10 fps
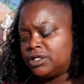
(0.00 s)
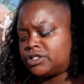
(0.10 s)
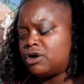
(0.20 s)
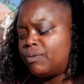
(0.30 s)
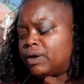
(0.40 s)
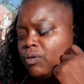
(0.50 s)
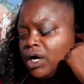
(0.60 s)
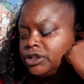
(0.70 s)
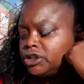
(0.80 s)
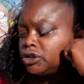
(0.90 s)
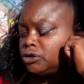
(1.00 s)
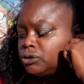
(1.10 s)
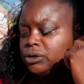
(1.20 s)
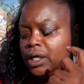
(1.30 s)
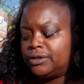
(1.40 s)
So we want
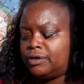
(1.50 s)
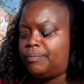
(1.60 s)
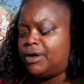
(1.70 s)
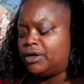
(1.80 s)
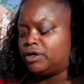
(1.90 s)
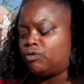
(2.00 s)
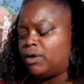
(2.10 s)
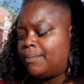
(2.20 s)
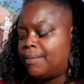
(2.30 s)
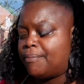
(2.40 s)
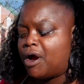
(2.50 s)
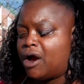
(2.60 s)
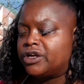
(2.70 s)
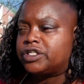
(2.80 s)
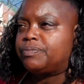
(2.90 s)
you, the Million Women
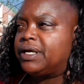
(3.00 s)
March